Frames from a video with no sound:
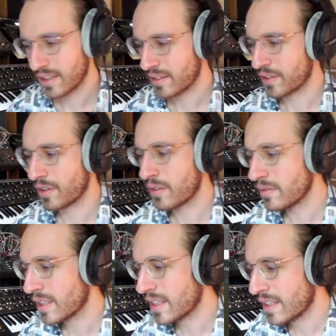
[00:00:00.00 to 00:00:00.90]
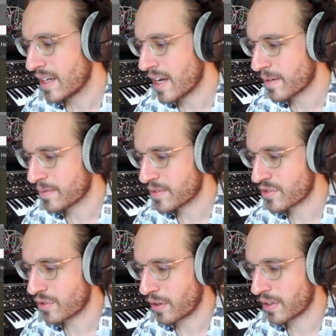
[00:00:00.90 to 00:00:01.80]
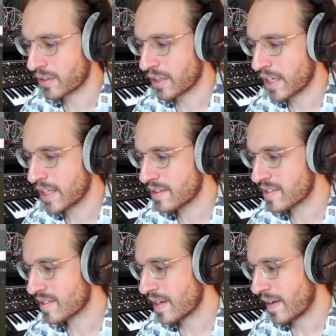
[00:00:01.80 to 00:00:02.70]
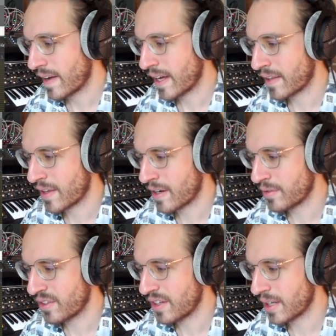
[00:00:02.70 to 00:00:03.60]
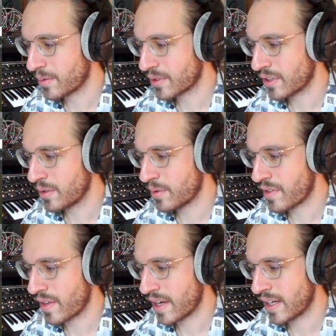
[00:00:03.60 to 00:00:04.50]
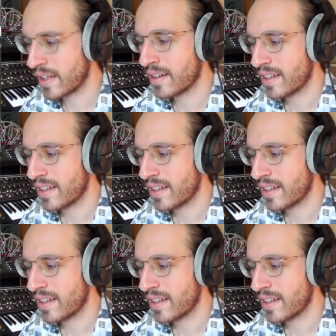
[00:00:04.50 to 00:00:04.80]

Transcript: you know, have stronger hits, and therefore I would go with a